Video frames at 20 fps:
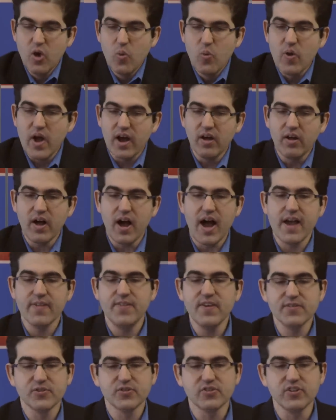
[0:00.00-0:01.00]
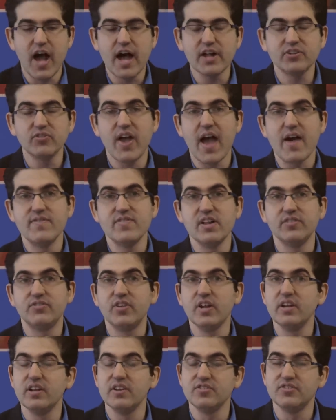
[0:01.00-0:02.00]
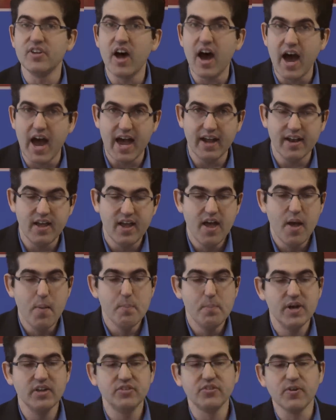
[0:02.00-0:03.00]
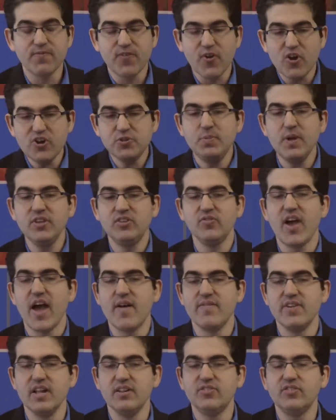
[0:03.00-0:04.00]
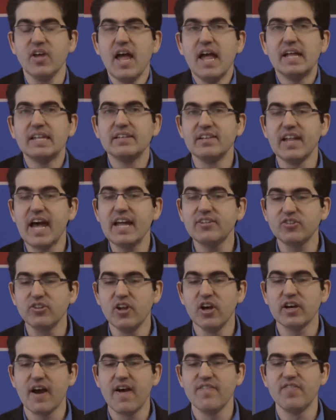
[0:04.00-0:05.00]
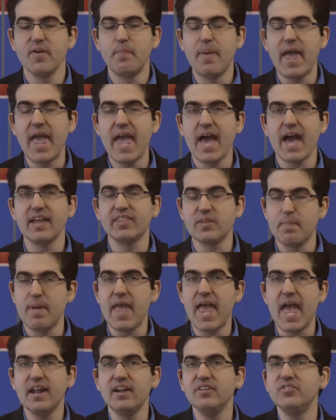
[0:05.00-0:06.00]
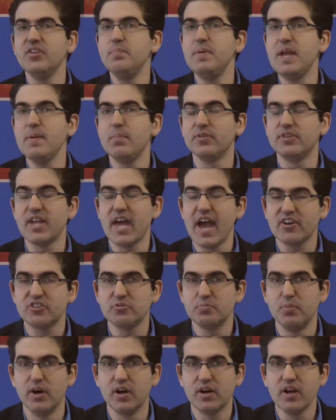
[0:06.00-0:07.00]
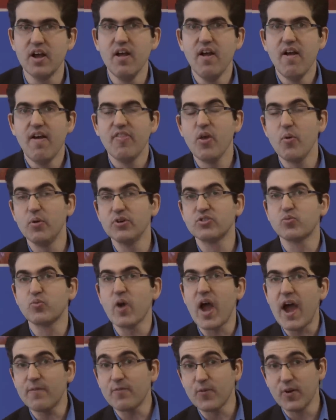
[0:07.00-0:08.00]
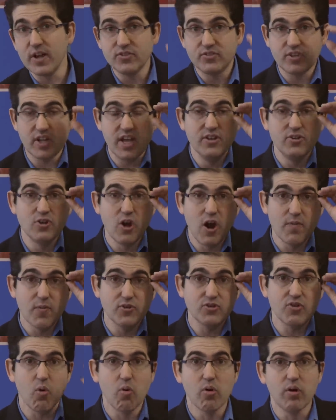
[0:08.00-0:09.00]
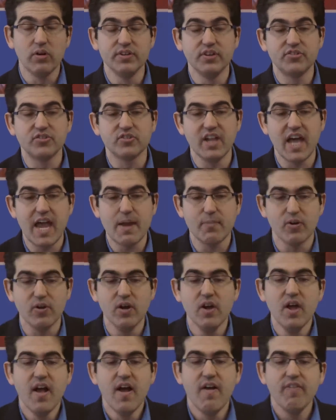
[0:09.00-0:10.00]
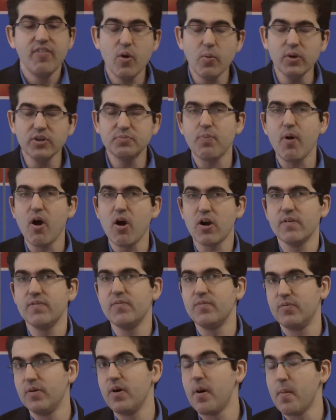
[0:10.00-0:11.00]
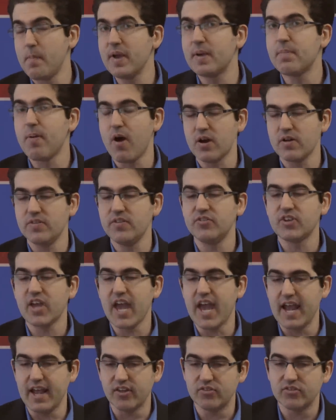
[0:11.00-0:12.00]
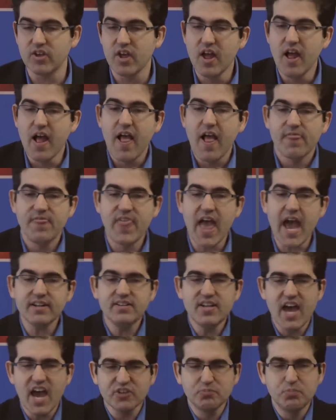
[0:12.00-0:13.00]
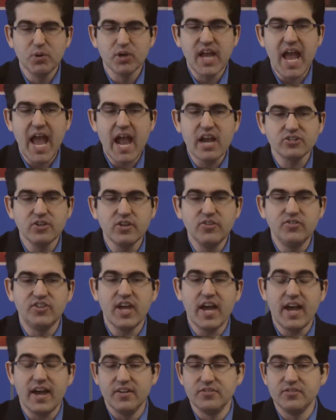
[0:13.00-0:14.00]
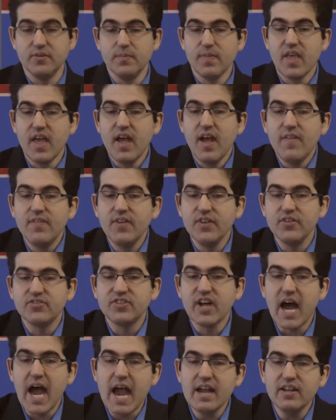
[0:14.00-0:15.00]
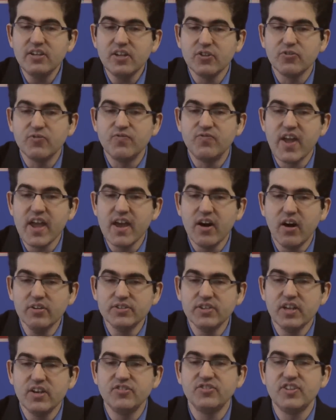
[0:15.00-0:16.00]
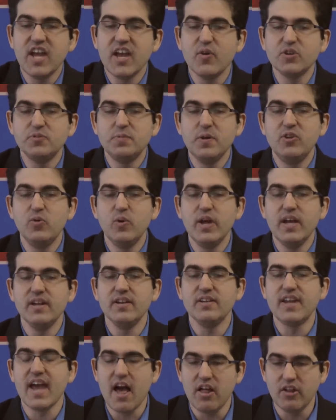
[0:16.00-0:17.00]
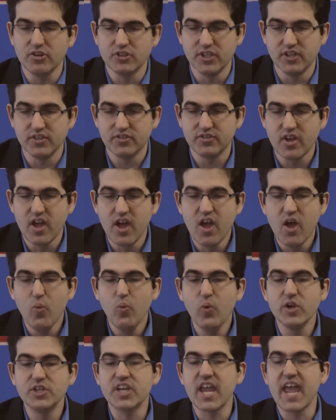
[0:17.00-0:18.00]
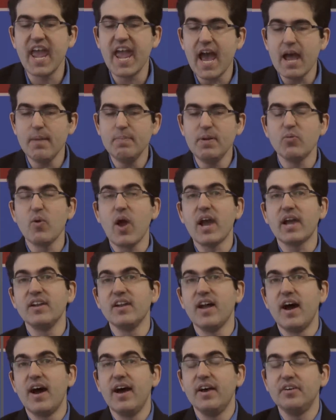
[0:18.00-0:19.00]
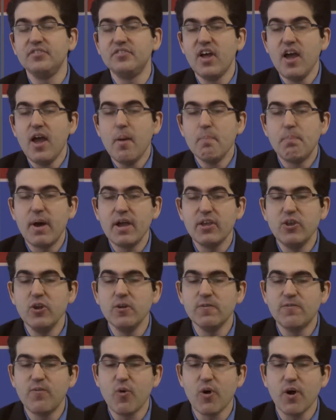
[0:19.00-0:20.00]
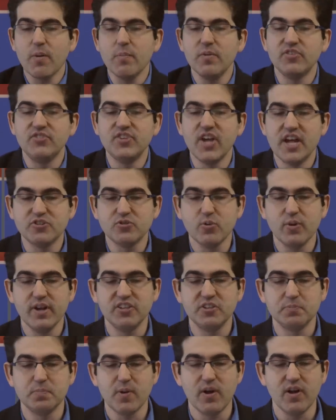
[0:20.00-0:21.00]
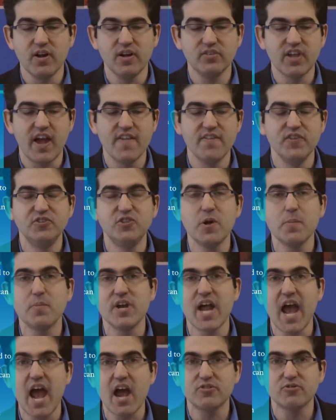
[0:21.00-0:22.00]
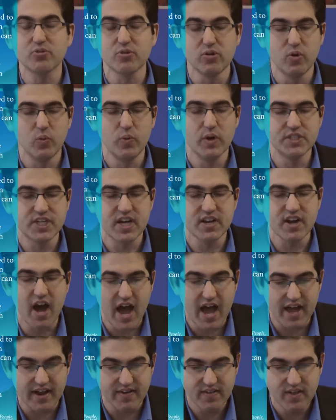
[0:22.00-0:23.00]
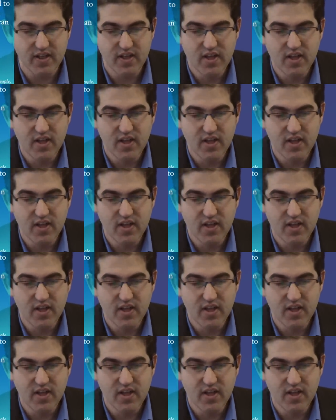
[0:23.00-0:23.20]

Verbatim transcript: Well, I think there's lots of evidence that it is not, but as a first piece of evidence, let's look at the, at the Pandas and People textbook that was referenced in Dover's oral disclaimer that was part of, a big part of this case. That textbook actually says that scientists fail to distinguish between intelligence, which can be recognized by uniform sensory experience, and the supernatural, which cannot.